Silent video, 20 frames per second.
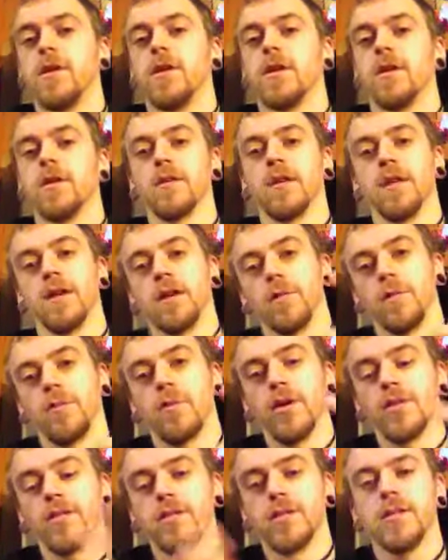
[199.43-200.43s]
and they
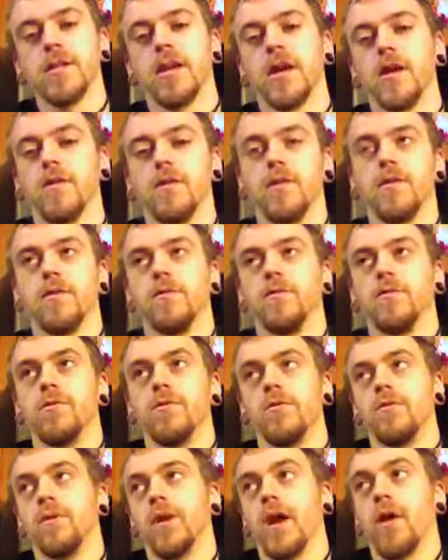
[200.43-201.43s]
compress it down
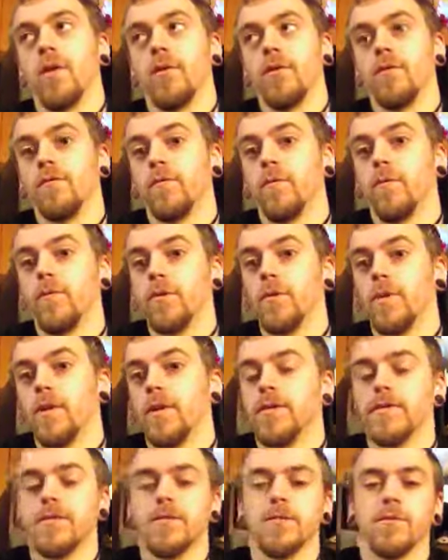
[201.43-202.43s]
into an hour and 40
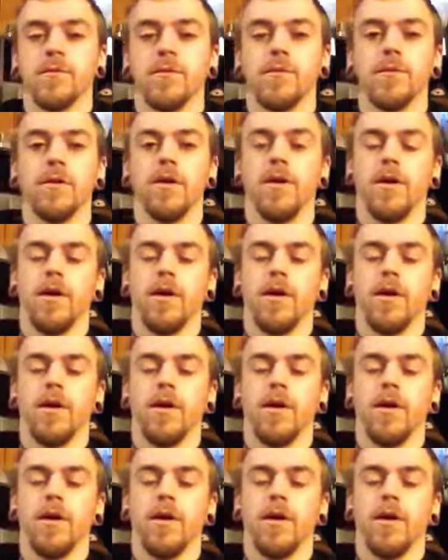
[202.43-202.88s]
minutes or